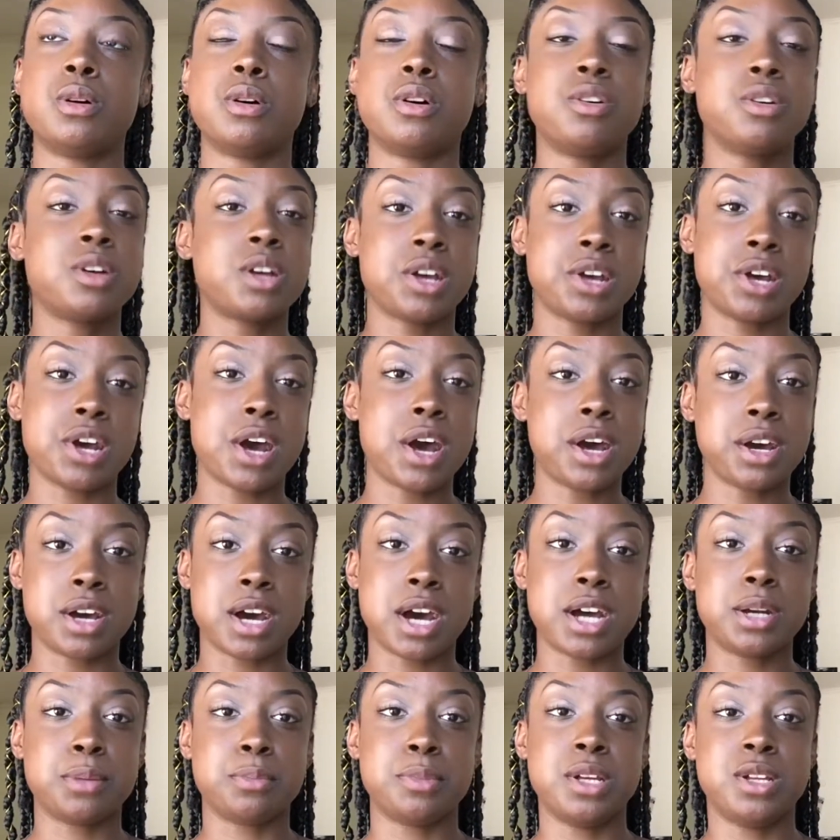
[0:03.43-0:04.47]
okay, I
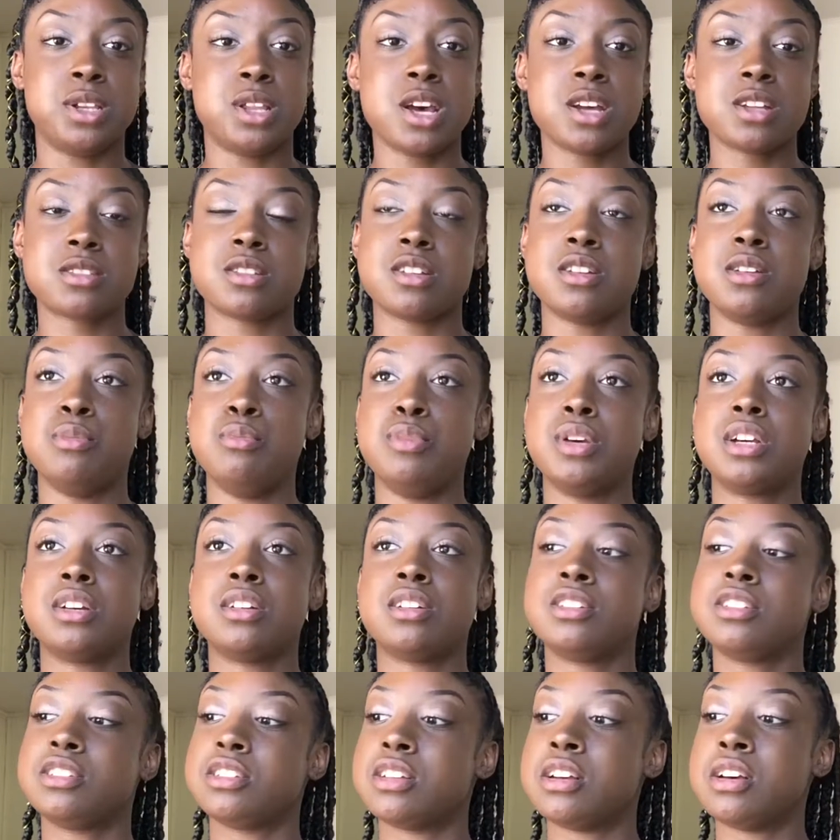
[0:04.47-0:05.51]
gotta be that then
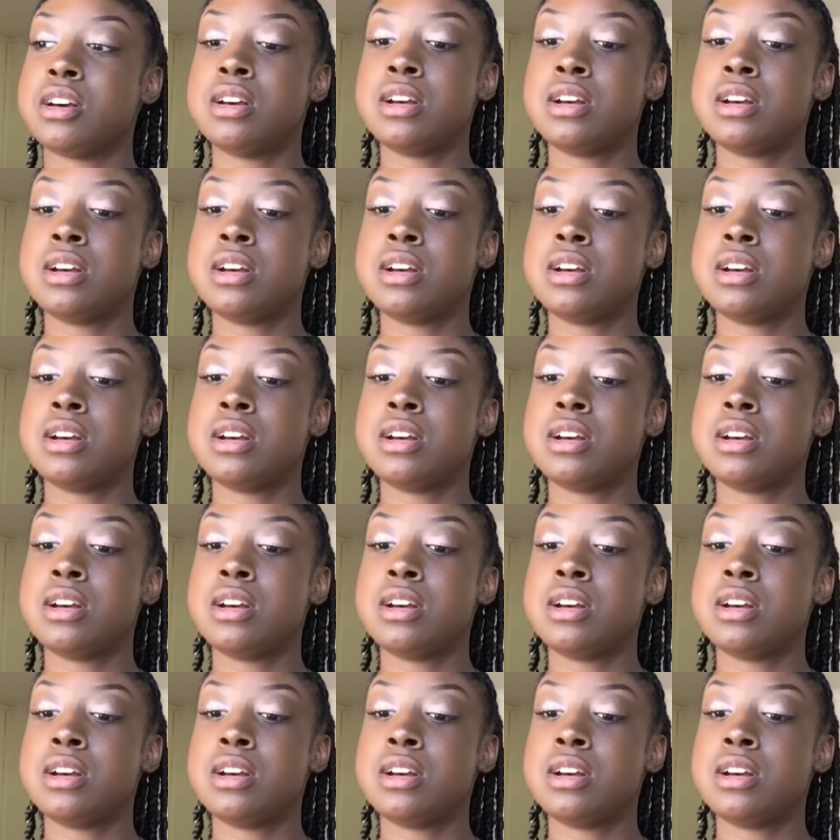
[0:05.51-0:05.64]
because